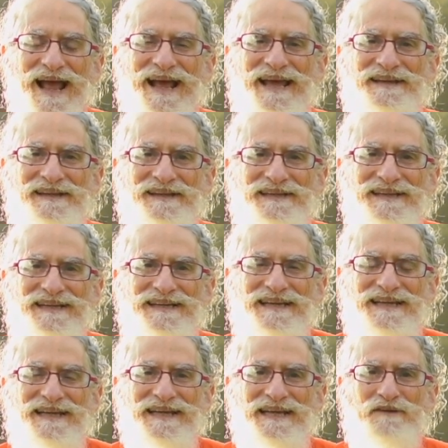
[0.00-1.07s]
And
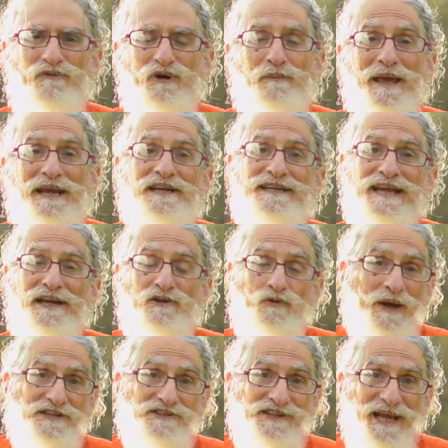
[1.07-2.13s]
if we're meditating
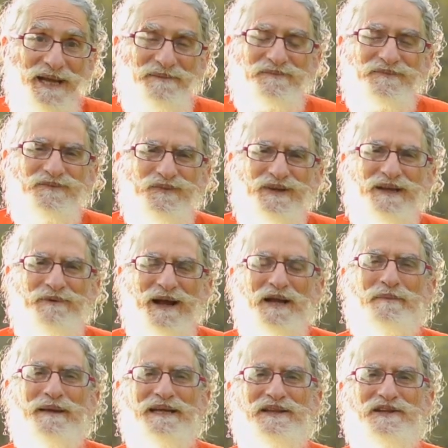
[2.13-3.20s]
twice a day, we
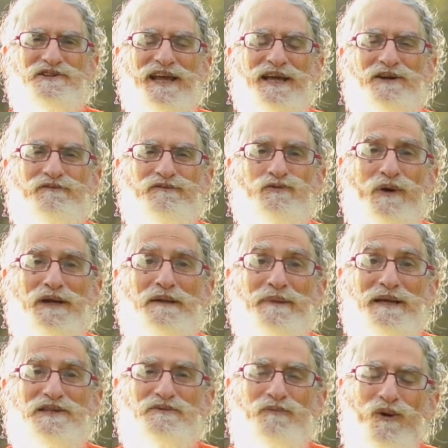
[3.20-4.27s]
recommend in the channel, 20
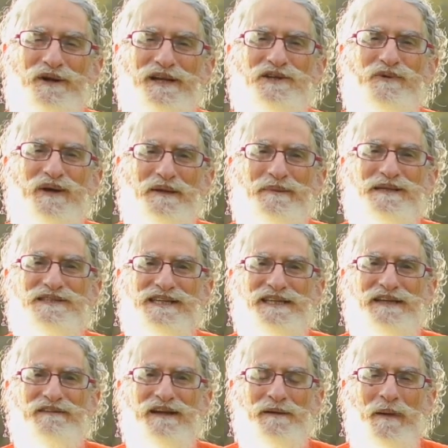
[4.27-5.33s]
minutes morning, 20 minutes
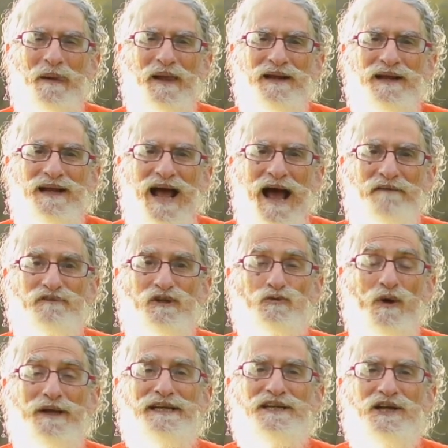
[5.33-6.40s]
in the evening. After
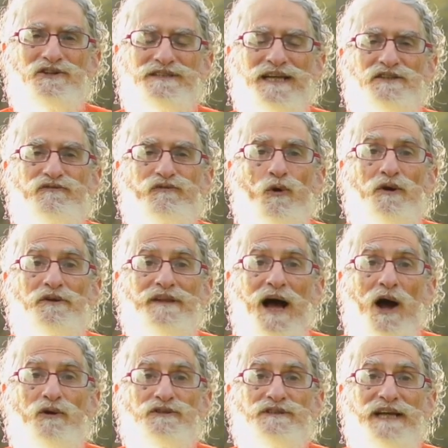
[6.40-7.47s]
20 years, that's
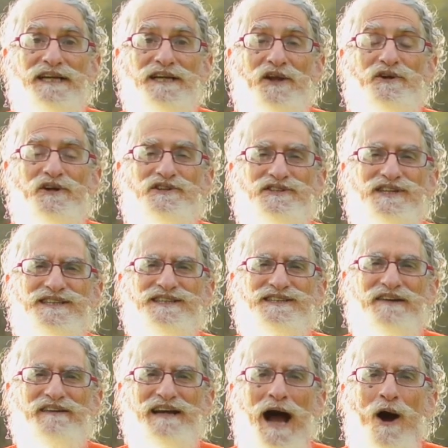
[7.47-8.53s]

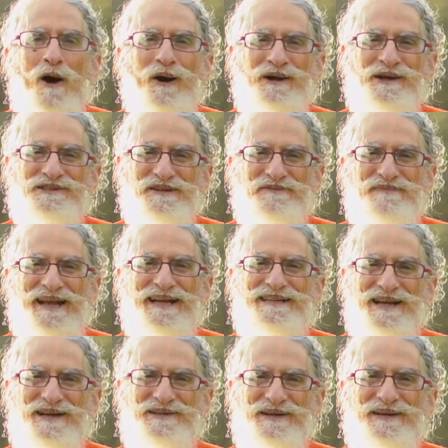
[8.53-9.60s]
4,867 hours of
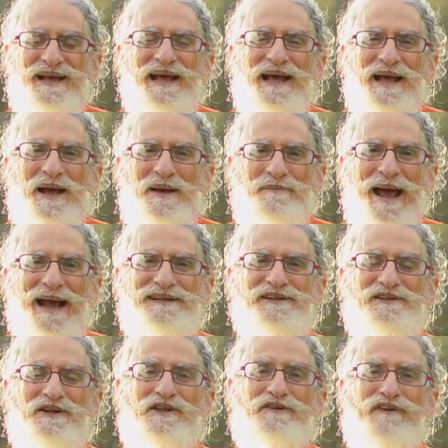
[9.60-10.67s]
meditation
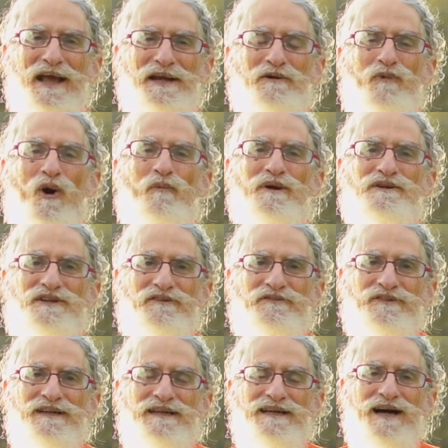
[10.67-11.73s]
backed into the final moment
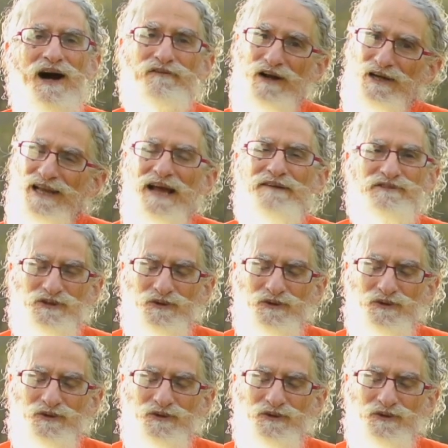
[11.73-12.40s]
of our life.